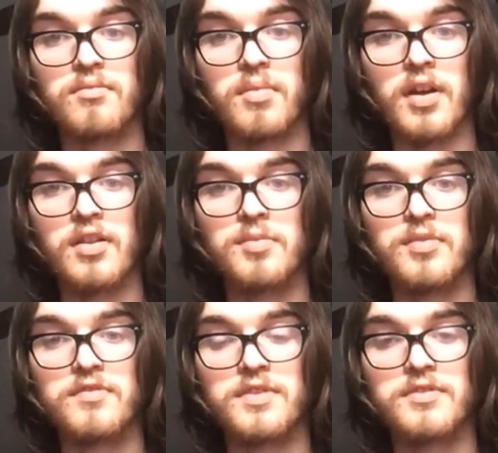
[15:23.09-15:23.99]
Barely
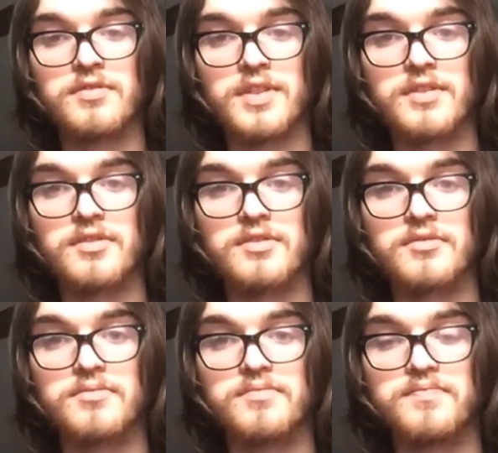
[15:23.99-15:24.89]
moving your
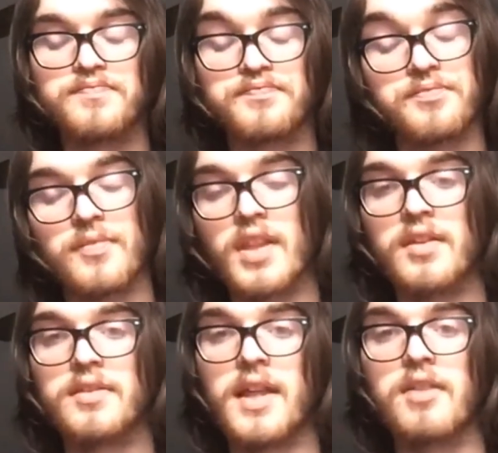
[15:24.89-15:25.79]
fingers.
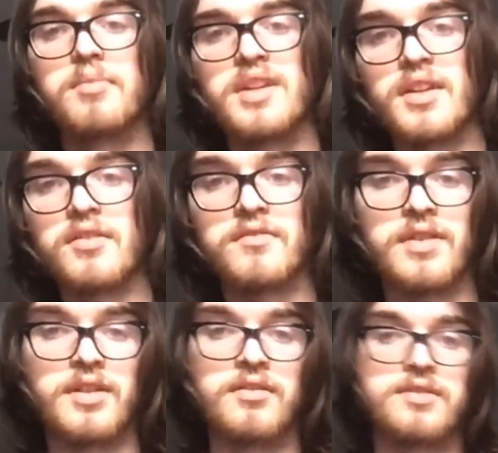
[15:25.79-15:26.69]
That'll be in other
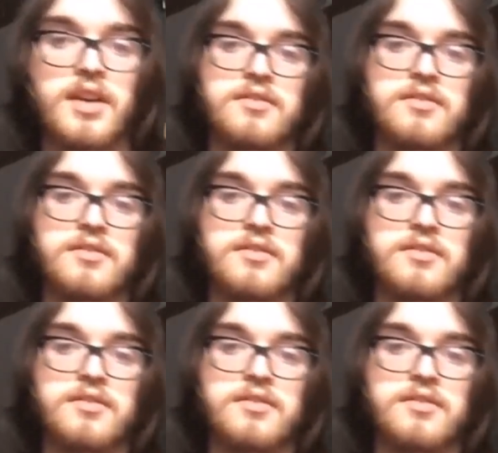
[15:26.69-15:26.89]
videos.